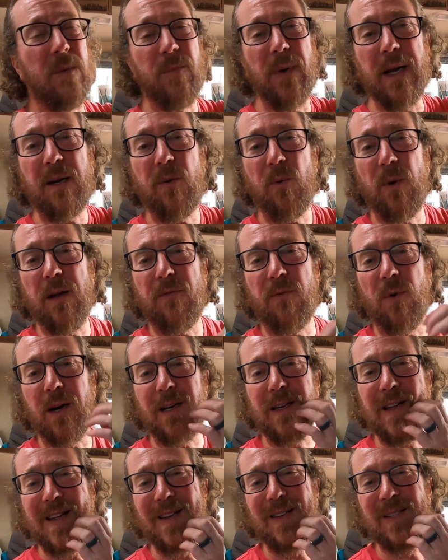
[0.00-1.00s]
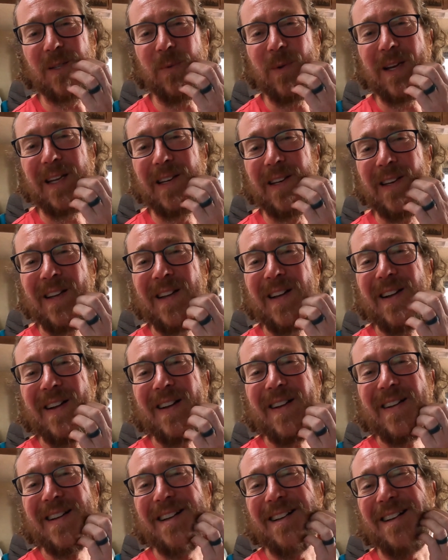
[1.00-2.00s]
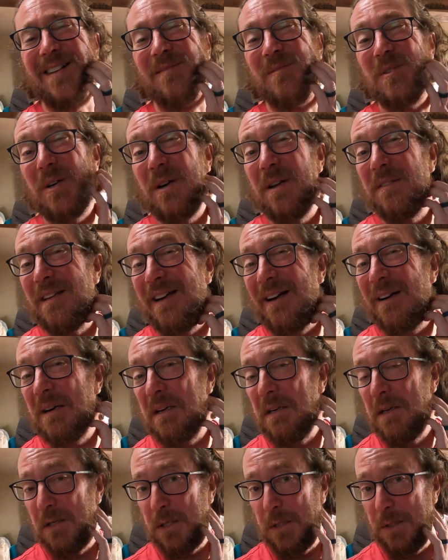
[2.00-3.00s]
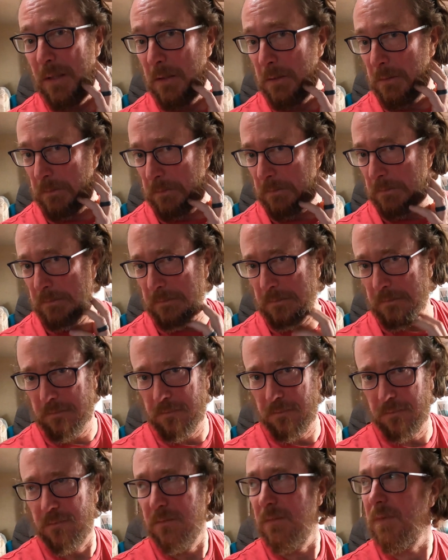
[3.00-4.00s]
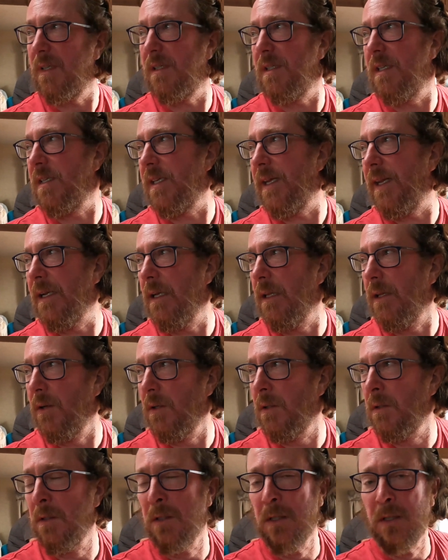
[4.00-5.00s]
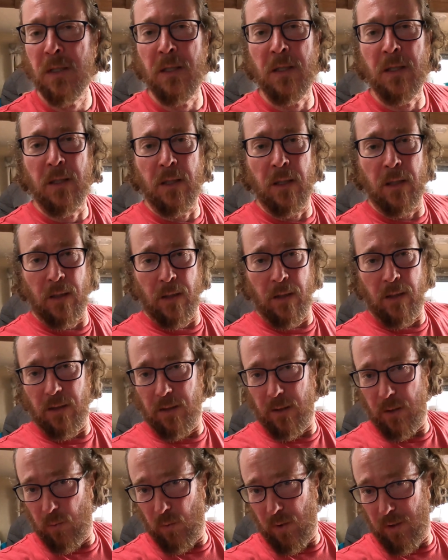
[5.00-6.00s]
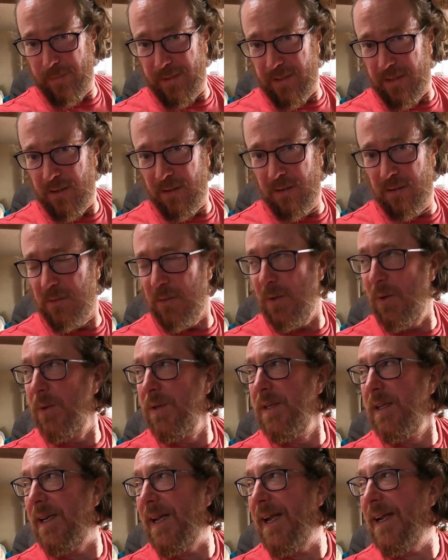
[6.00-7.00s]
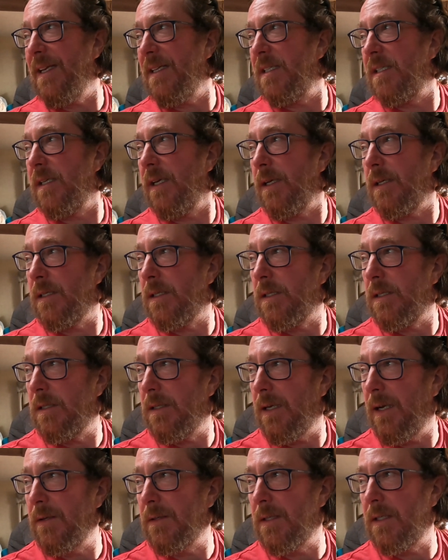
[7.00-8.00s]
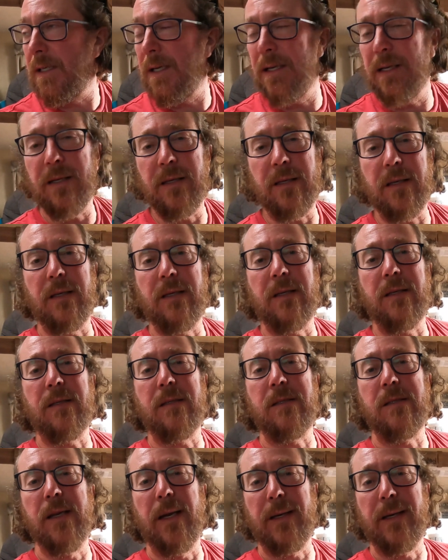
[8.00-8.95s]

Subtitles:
microwave work done so we can turn on the air conditioner, because it's getting a little warm in here. We're holding it 86. Outside it is